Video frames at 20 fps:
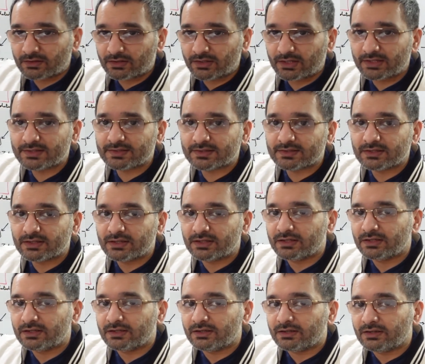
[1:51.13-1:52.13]
is
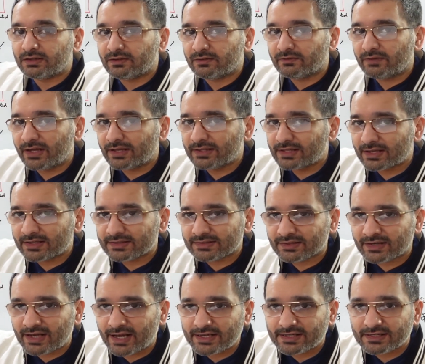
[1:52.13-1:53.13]
where there is a
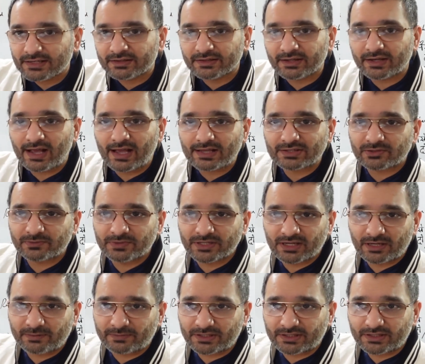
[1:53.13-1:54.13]
right, there has to be a
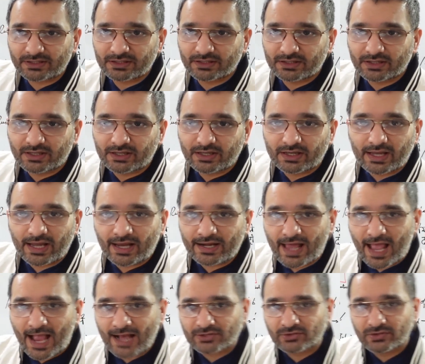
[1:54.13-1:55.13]
remedy. And
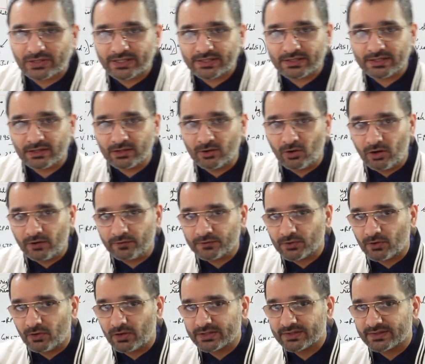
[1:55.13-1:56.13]
actually the law of
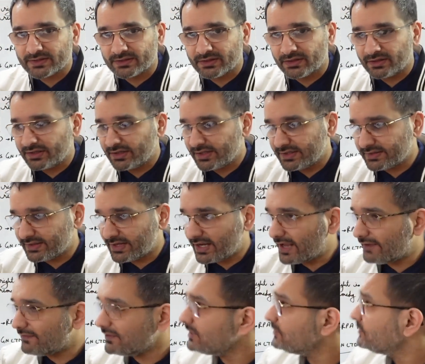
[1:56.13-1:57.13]
torts is an
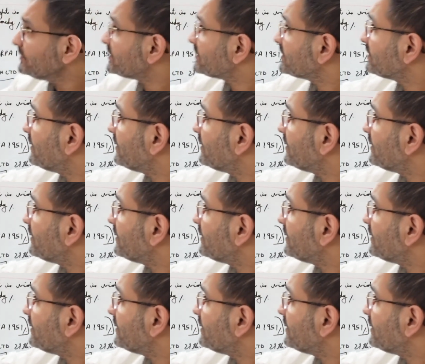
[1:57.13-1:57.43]
evolution